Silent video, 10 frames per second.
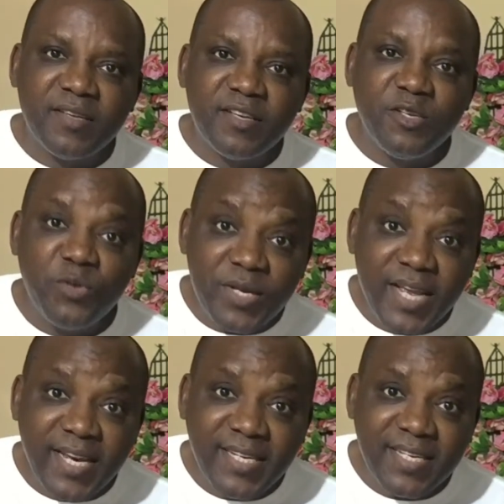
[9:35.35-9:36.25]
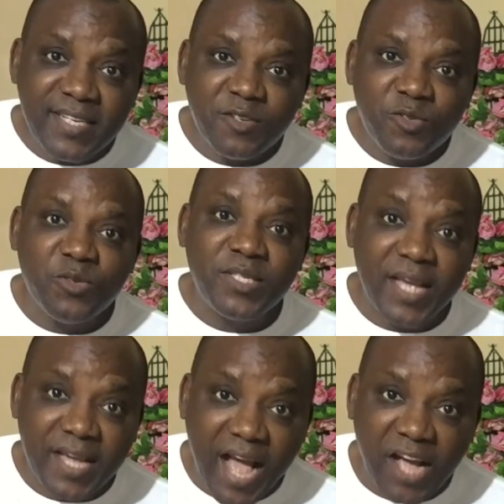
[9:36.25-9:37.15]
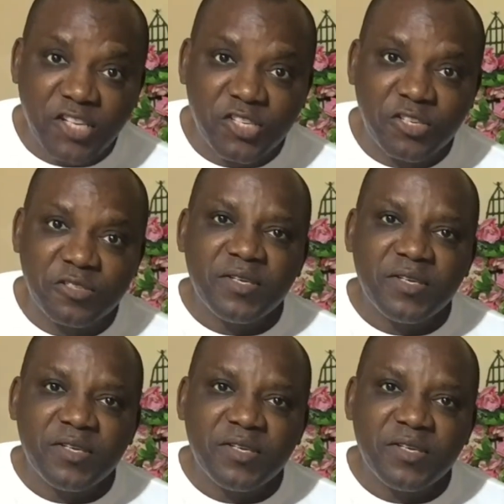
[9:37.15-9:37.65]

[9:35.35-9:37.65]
You need to take action,